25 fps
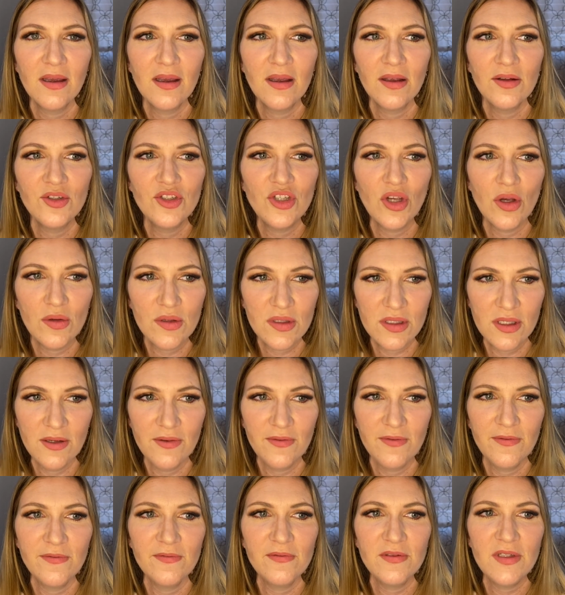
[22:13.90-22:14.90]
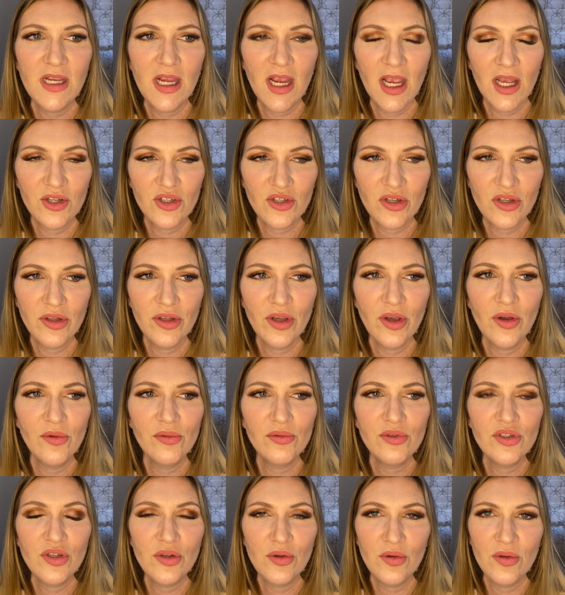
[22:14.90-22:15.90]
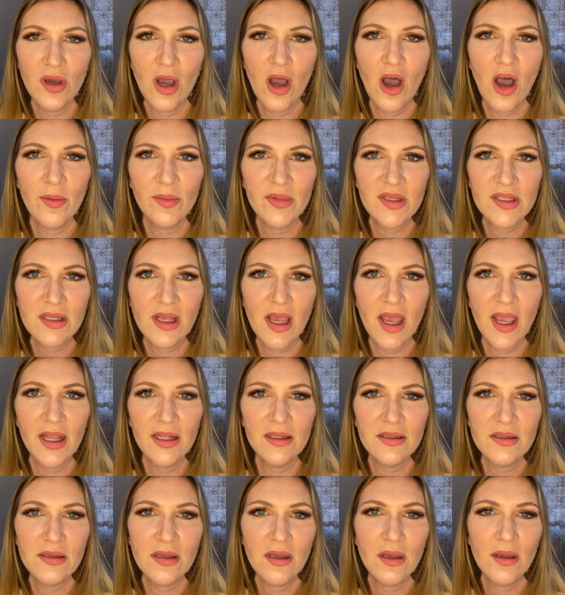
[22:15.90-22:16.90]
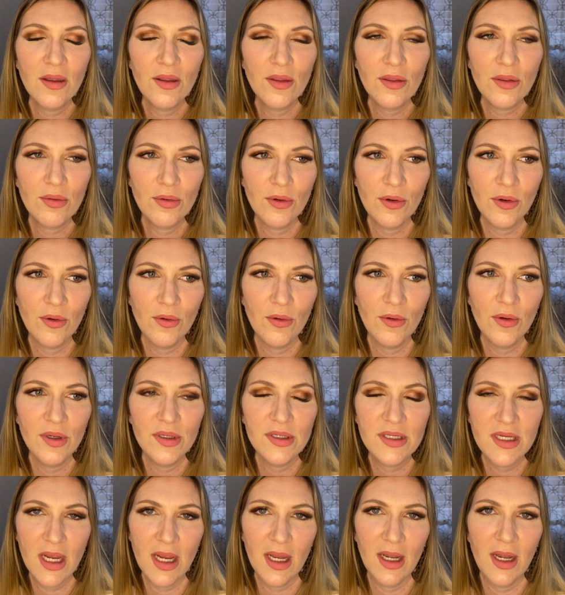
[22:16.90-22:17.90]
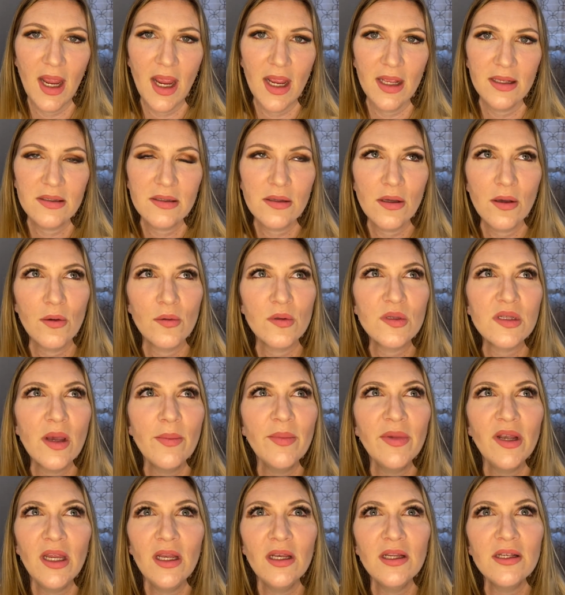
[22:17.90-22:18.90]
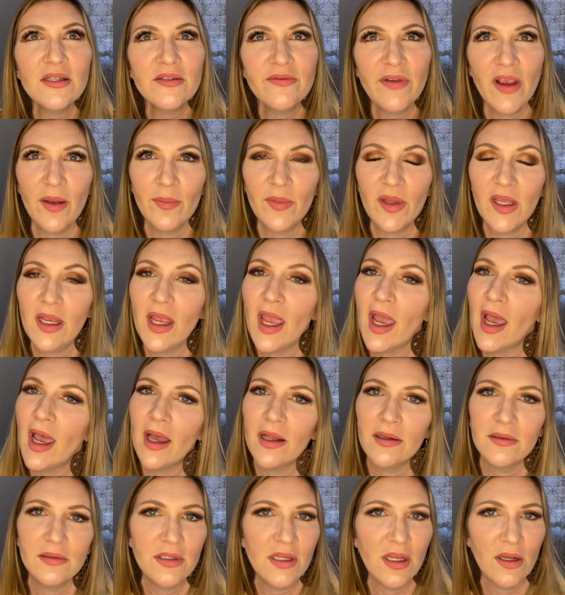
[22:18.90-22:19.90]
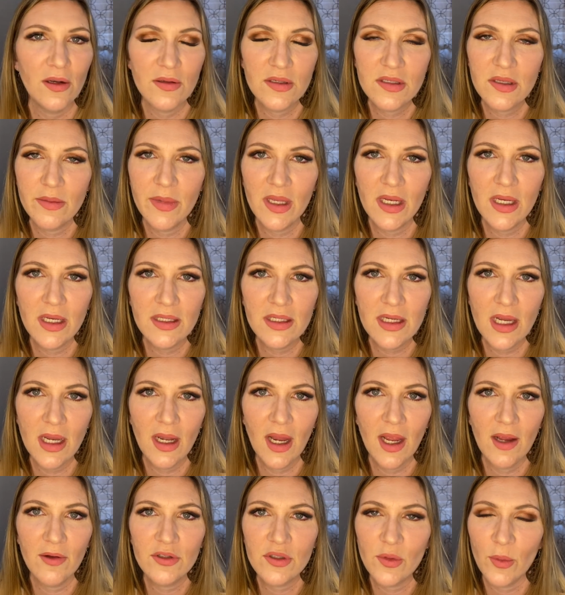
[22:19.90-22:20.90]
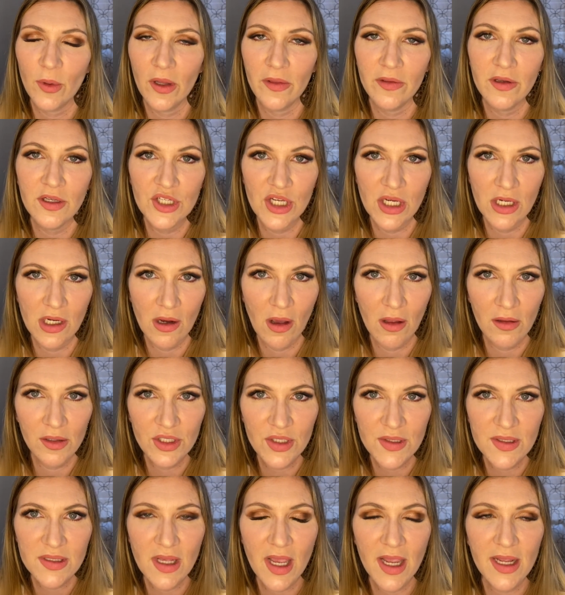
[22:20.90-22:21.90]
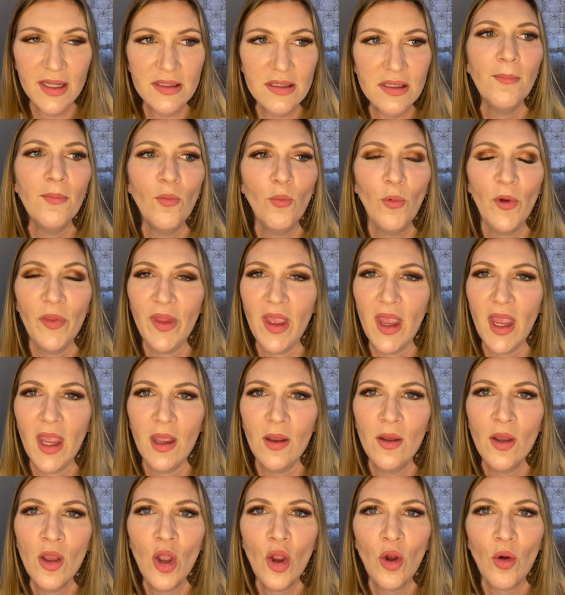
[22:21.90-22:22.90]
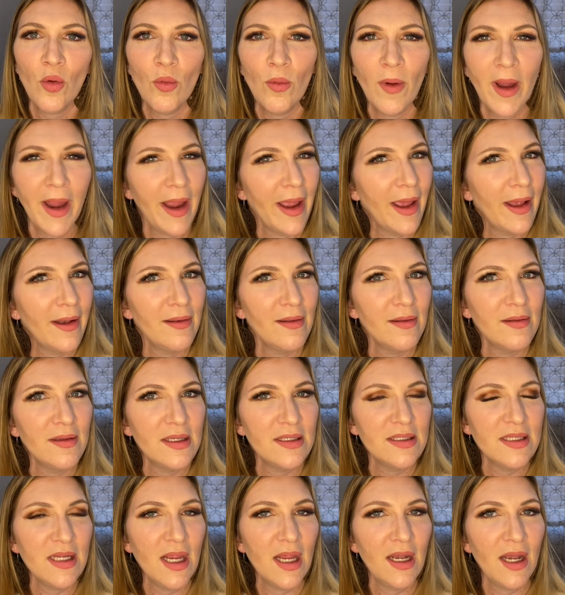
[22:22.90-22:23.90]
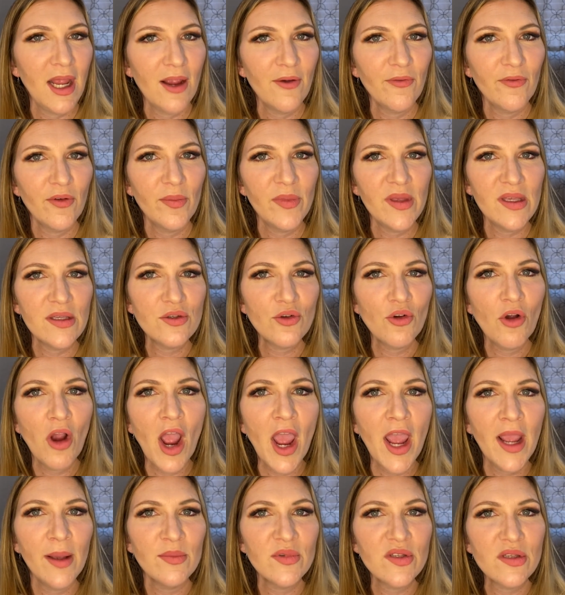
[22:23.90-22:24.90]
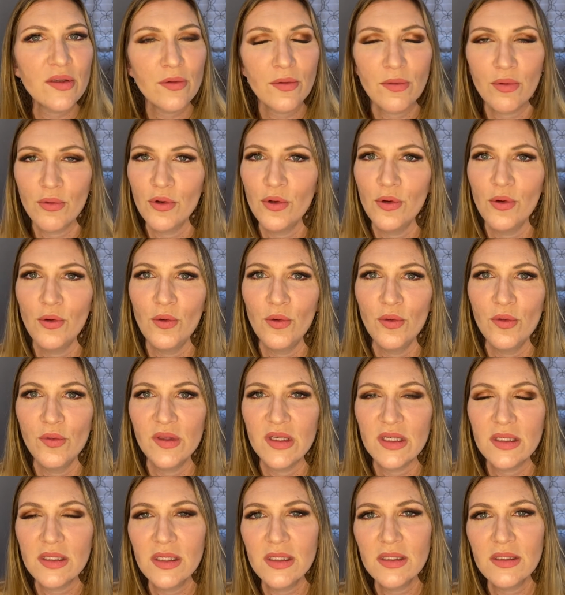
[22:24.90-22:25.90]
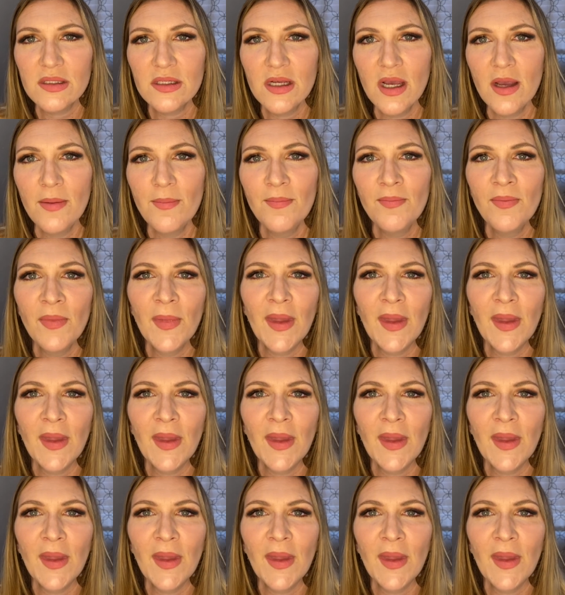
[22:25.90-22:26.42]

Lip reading: Joseph DeAngelo to the homicides through DNA. So somebody in his family had, you know, submitted DNA to one of the genealogy sites. When they ran the DNA from these crimes through the system,